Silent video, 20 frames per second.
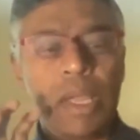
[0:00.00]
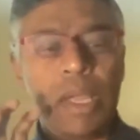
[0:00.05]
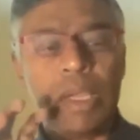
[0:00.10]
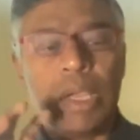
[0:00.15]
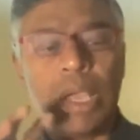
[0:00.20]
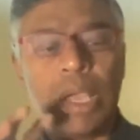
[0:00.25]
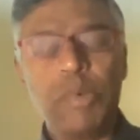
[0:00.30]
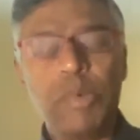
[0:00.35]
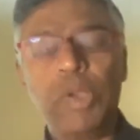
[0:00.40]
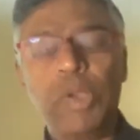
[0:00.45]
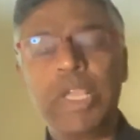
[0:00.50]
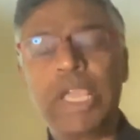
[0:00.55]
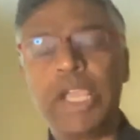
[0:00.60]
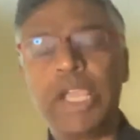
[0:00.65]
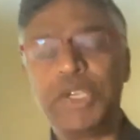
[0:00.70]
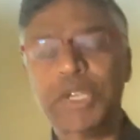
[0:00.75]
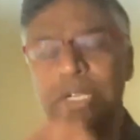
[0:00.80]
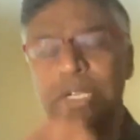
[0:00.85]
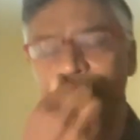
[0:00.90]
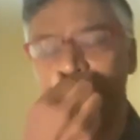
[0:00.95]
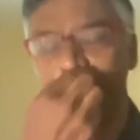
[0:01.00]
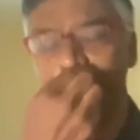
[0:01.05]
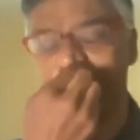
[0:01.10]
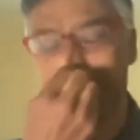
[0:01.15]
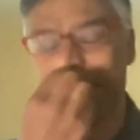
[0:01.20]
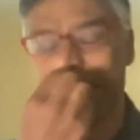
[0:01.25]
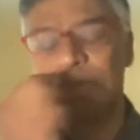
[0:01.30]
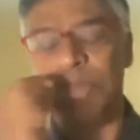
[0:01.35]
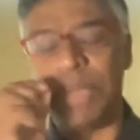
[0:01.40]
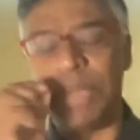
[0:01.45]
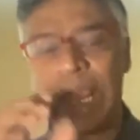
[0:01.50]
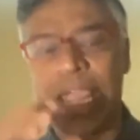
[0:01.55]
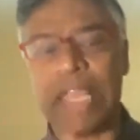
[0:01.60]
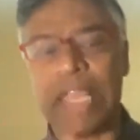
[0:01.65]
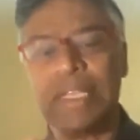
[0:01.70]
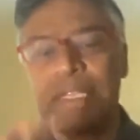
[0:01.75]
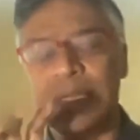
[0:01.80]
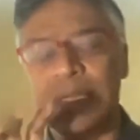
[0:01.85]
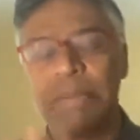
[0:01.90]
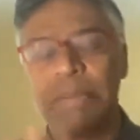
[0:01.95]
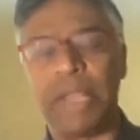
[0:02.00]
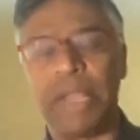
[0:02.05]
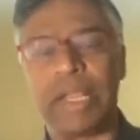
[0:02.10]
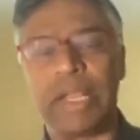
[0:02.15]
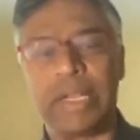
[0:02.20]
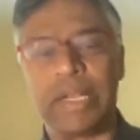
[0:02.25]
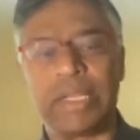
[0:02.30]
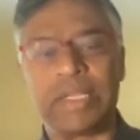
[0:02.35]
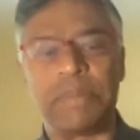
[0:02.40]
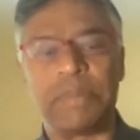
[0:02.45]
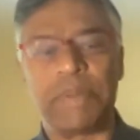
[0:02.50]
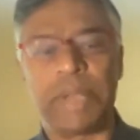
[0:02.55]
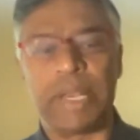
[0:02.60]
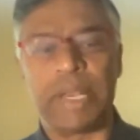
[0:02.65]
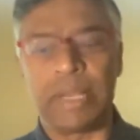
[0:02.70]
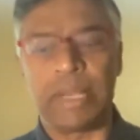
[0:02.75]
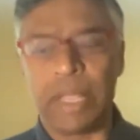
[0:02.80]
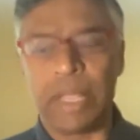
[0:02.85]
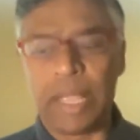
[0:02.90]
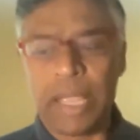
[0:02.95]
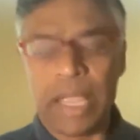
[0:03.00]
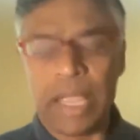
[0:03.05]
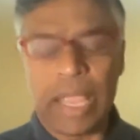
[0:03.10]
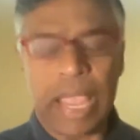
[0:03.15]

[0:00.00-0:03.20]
Communication studies began as an American discipline,